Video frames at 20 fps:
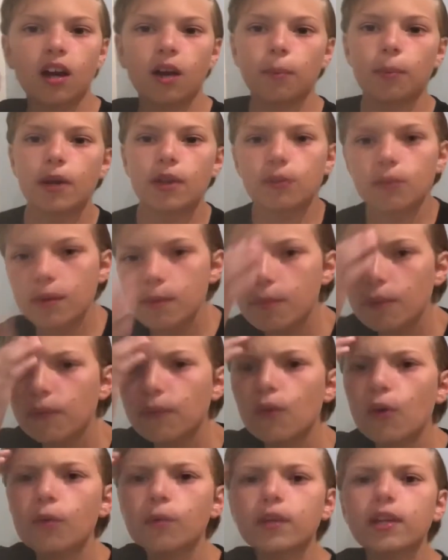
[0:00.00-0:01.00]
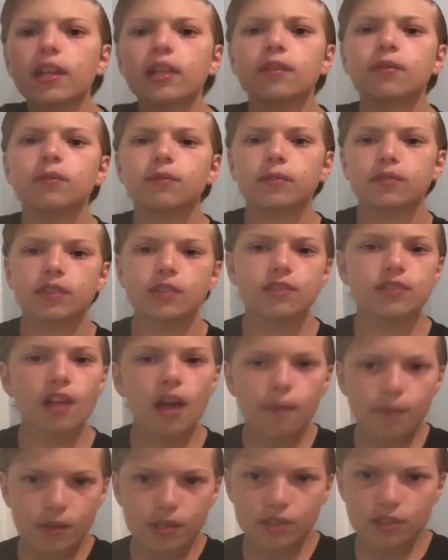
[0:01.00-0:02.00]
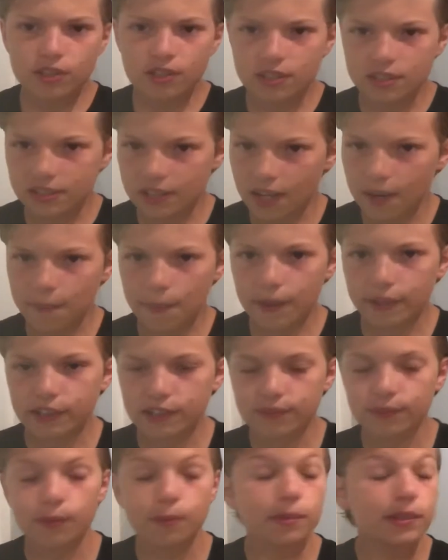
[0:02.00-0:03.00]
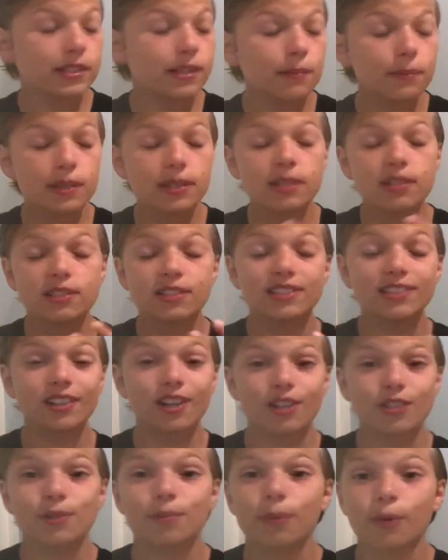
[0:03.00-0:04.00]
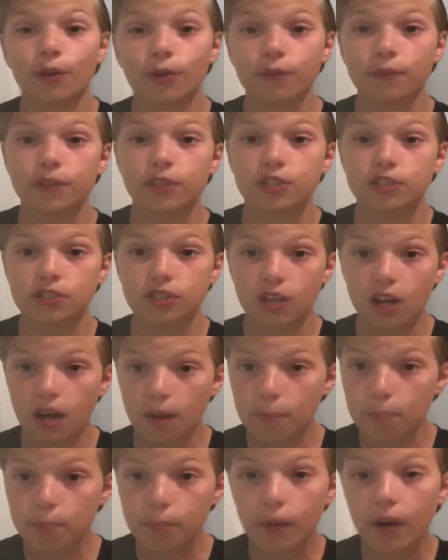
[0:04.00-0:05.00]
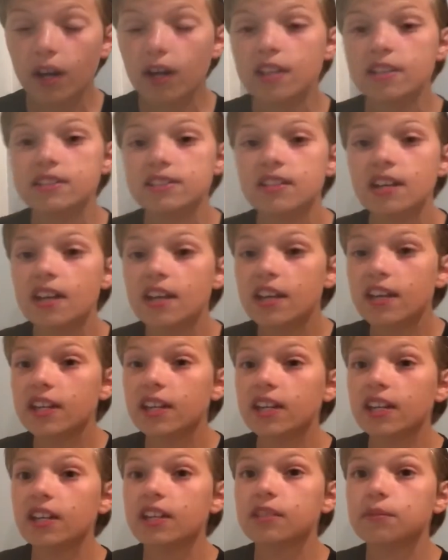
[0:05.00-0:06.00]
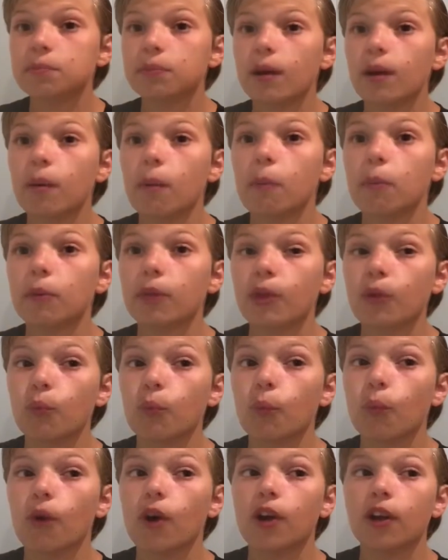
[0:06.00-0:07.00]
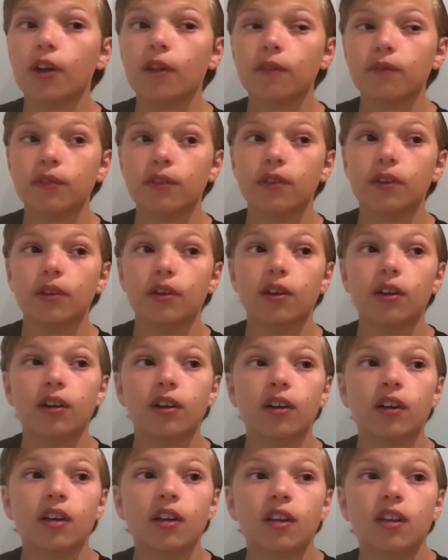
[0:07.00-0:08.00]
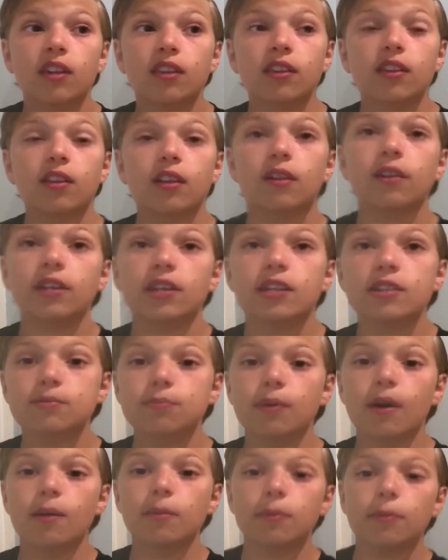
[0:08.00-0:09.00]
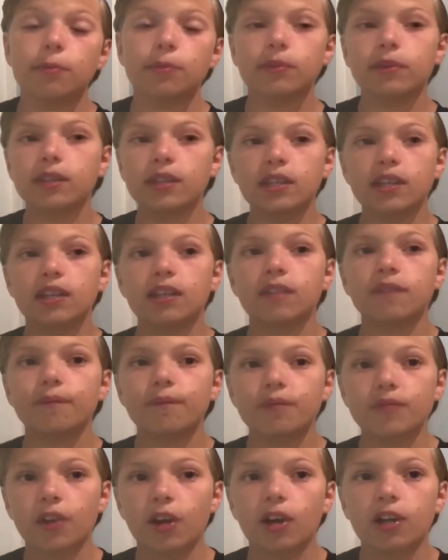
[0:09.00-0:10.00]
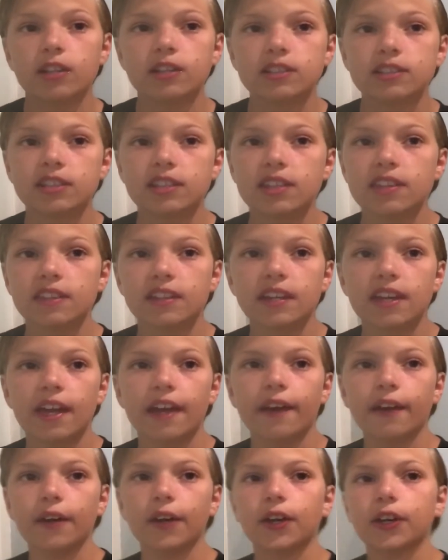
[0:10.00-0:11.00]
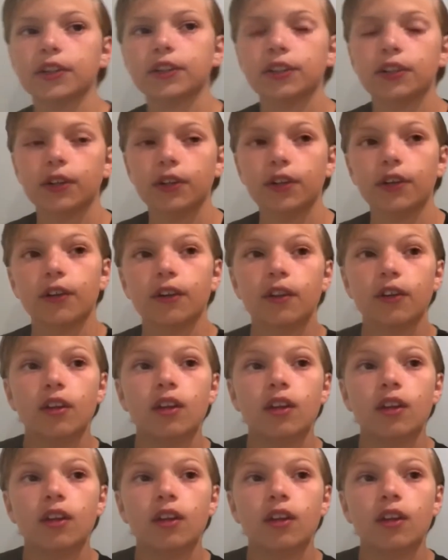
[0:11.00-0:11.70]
By the way, before we get to, there's not much to say about this film except it does such a perfect job. Buzz, he is probably one of he's probably honestly the character,